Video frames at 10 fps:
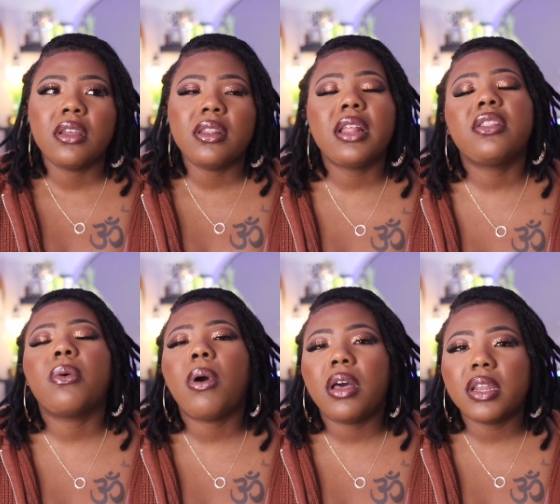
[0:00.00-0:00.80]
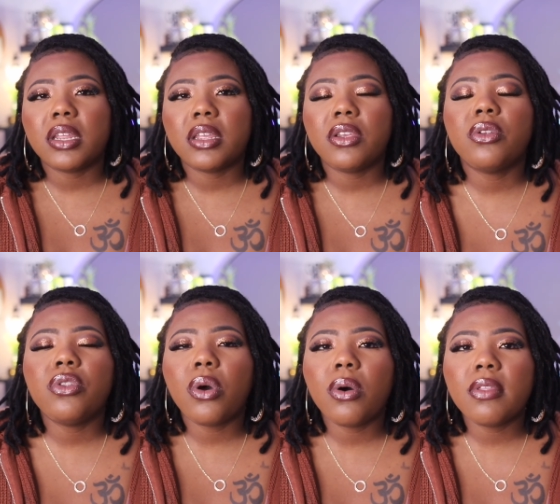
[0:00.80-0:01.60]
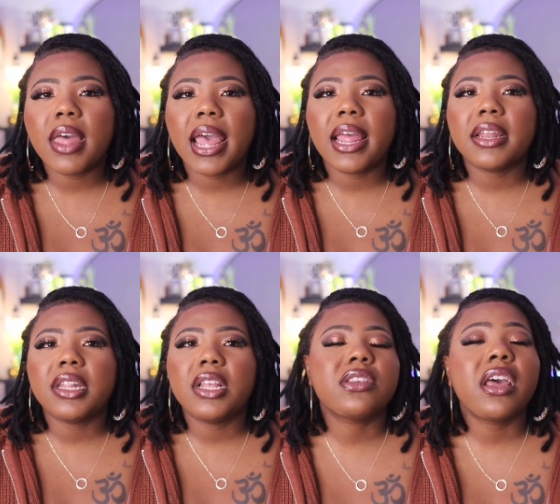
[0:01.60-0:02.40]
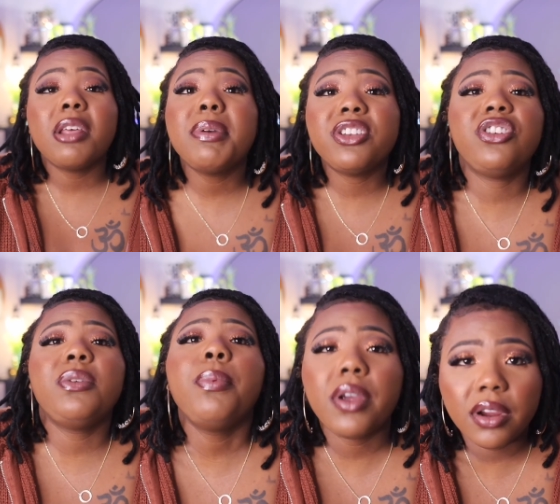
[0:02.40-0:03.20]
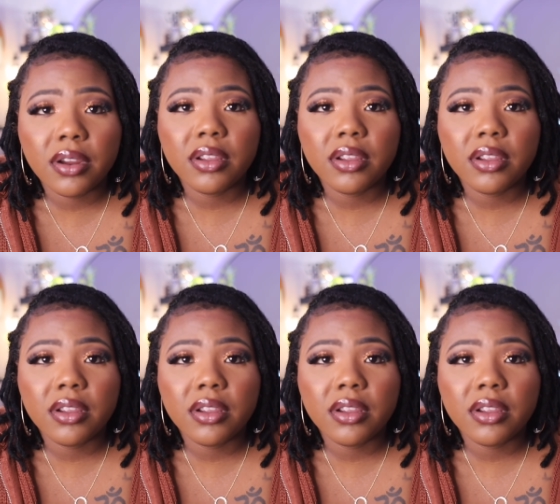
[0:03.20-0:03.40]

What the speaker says: not the quality, you know that it's gonna be cheaper,